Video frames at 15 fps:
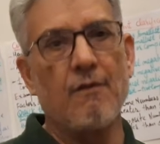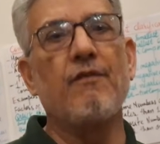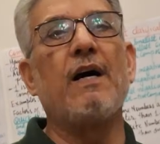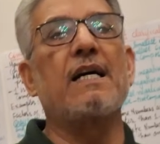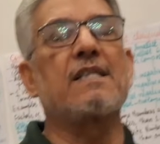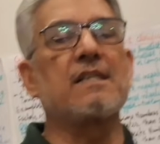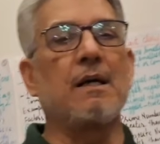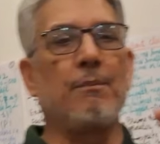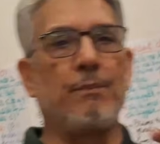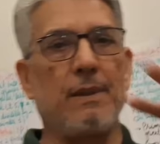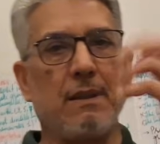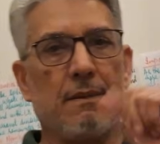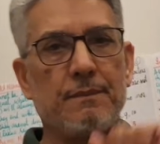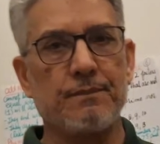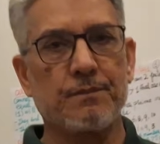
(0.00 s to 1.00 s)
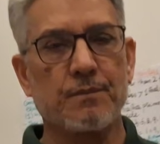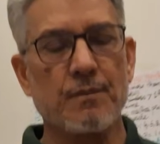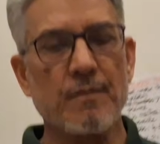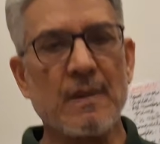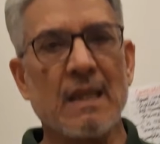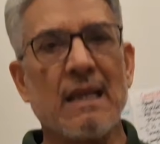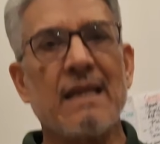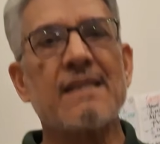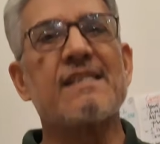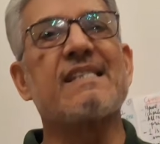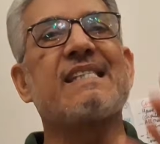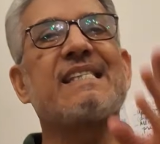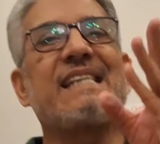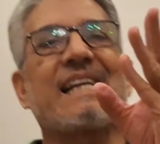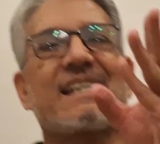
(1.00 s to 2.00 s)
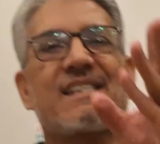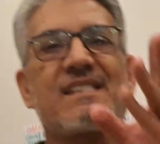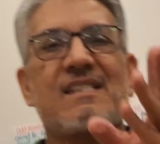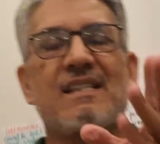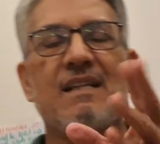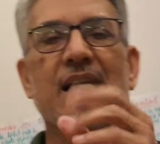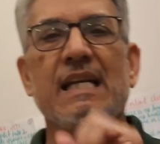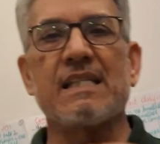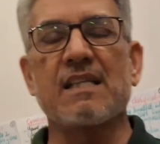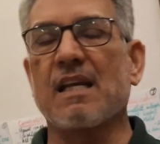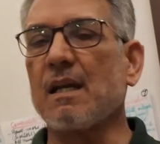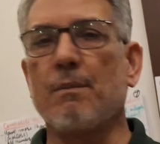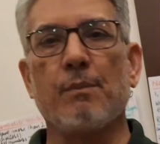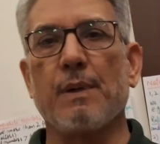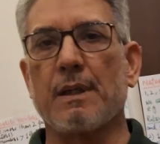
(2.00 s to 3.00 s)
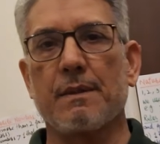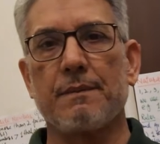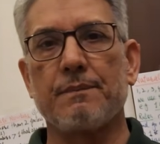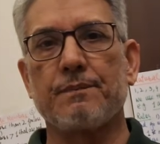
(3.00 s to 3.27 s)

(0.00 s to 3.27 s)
For example, 6 is a number.